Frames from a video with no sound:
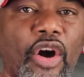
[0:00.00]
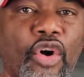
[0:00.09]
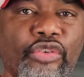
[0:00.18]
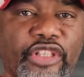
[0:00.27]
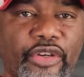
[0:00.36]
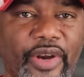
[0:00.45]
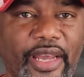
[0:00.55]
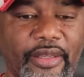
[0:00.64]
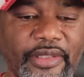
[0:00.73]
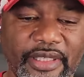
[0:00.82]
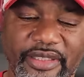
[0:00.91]
on the
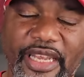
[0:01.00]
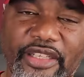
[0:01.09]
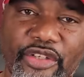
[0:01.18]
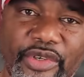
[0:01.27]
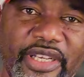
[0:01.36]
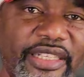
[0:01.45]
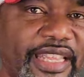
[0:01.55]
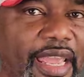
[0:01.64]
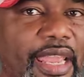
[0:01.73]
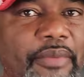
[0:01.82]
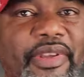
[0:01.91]
ground. Now, the running
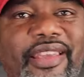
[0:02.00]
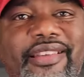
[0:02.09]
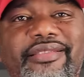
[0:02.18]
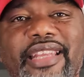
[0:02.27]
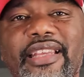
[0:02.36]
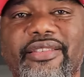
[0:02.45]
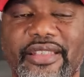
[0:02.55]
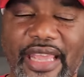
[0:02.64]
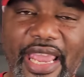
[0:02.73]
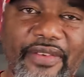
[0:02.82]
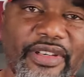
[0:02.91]
game is
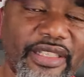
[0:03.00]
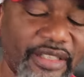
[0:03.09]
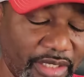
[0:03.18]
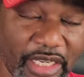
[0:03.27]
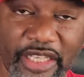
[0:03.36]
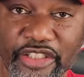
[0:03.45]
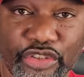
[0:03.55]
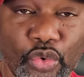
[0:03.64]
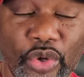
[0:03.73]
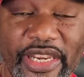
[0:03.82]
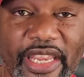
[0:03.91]
decent. Average
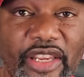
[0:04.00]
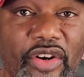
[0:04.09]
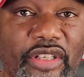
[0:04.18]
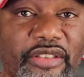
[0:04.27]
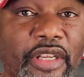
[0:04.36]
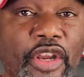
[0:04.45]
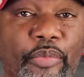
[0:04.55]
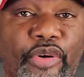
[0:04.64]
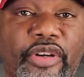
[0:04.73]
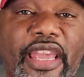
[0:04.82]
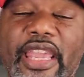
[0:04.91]
128 yards
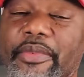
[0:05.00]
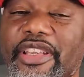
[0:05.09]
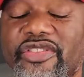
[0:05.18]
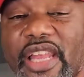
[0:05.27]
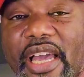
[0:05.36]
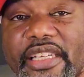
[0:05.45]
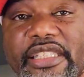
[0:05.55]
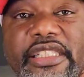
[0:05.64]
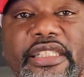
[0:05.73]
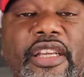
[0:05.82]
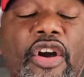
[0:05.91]
per game is not
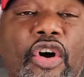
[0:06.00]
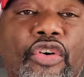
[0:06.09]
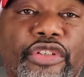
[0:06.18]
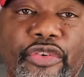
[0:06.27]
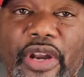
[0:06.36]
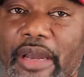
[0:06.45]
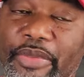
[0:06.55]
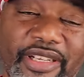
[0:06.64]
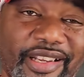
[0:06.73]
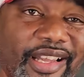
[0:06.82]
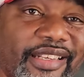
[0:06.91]
good on the ground,
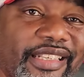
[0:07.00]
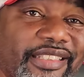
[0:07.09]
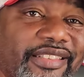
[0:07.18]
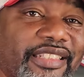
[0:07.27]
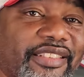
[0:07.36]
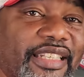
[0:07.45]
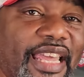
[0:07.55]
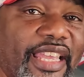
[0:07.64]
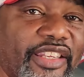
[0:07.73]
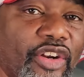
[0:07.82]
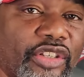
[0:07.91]
but
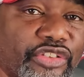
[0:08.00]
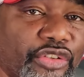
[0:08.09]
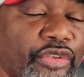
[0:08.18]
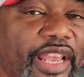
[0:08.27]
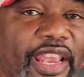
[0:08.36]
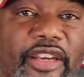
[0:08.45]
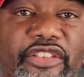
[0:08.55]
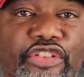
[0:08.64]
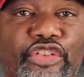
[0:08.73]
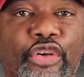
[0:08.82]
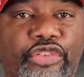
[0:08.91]
169 yards through the air is
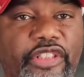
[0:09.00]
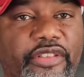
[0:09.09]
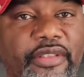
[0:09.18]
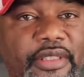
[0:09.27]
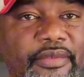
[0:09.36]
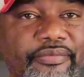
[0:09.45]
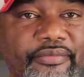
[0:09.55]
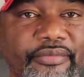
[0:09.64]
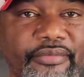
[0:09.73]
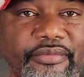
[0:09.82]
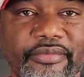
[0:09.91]
atrocious.
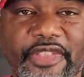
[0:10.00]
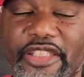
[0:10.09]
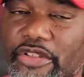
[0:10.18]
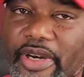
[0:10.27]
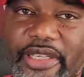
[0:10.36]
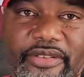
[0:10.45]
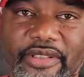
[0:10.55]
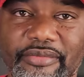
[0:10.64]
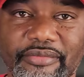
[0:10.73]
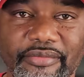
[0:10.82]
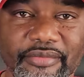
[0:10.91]
That's crazy.
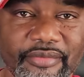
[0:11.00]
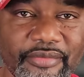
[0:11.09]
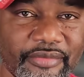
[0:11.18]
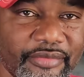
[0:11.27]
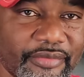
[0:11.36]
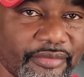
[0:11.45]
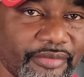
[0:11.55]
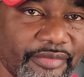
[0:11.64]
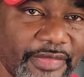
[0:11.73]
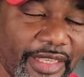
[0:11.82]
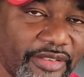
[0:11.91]

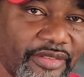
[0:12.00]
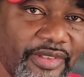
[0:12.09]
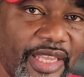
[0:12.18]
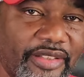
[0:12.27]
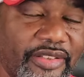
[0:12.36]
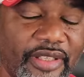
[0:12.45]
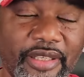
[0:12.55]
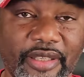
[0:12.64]
That's that's